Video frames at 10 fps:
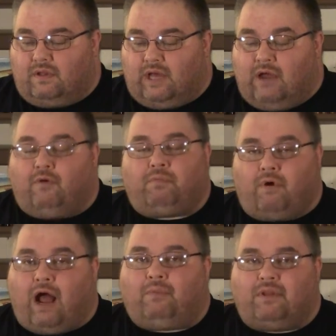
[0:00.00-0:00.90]
I will
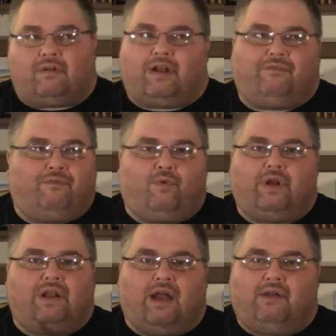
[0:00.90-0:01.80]
probably, they're like
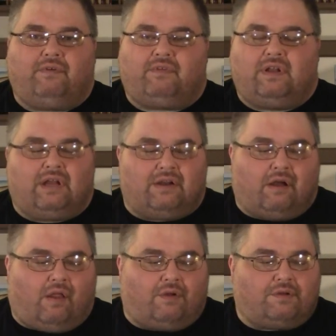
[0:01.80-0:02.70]
$49,
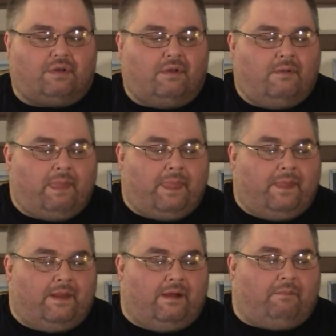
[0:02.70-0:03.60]
$59.
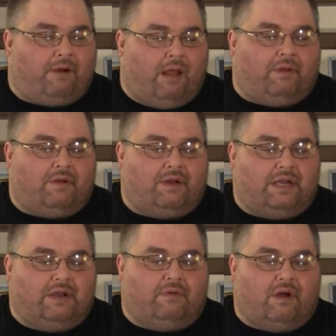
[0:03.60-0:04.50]
I'm probably going to
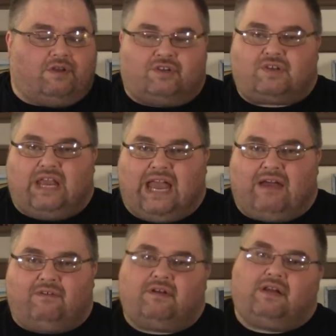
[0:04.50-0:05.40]
get one just to
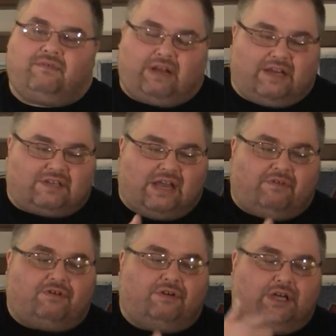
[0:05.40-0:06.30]
have it in case I
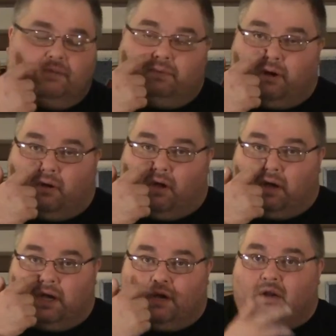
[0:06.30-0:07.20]
ever do need to put it
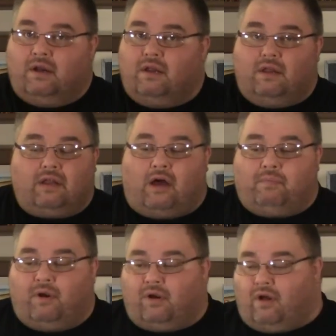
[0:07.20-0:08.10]
on there. I'll
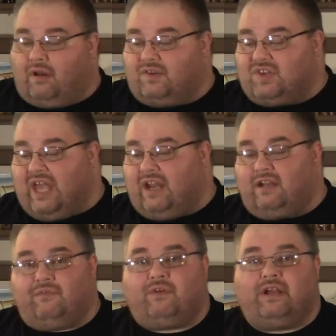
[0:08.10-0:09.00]
put it on, set
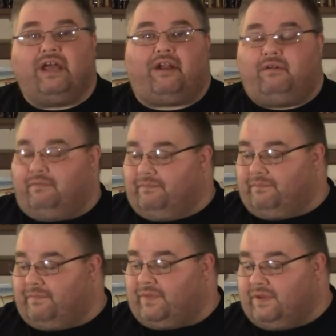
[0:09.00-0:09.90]
it, and forget it.
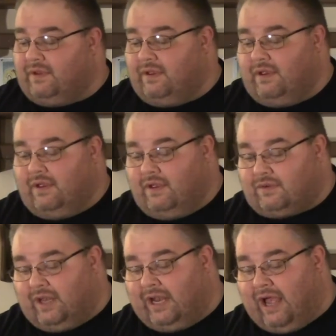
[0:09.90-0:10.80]

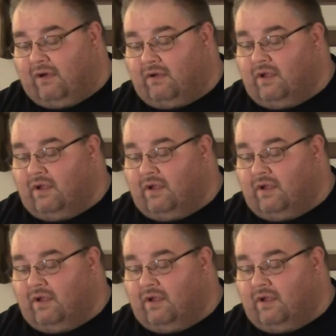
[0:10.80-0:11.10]
So anyhow,